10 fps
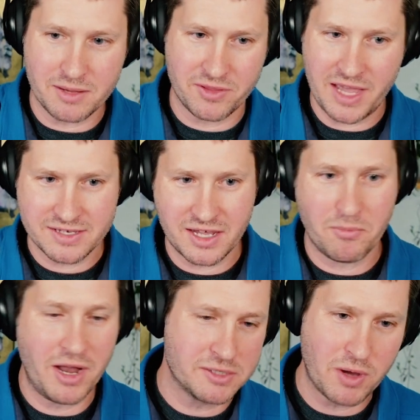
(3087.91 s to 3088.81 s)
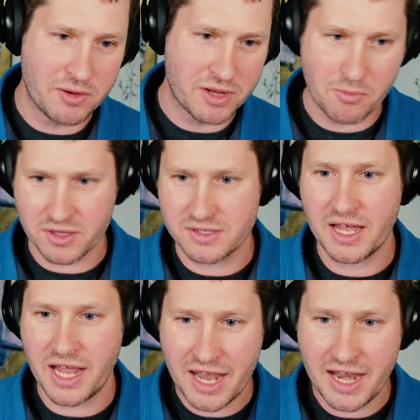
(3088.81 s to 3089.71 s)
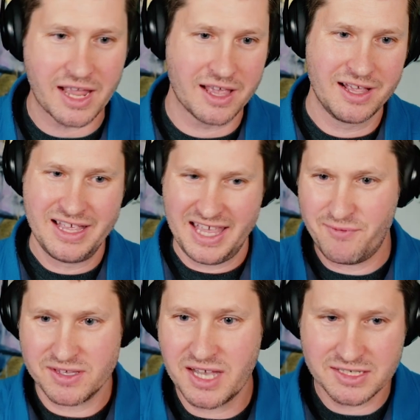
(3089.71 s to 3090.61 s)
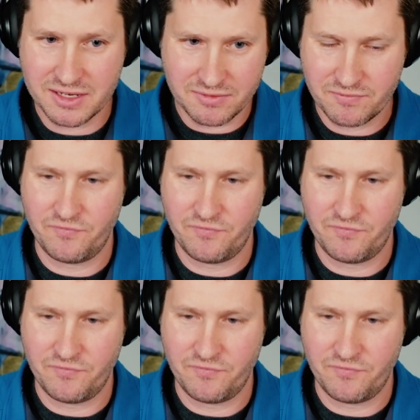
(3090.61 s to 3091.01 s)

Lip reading: but that ton of money is probably gonna come with a ton of headache if it doesn't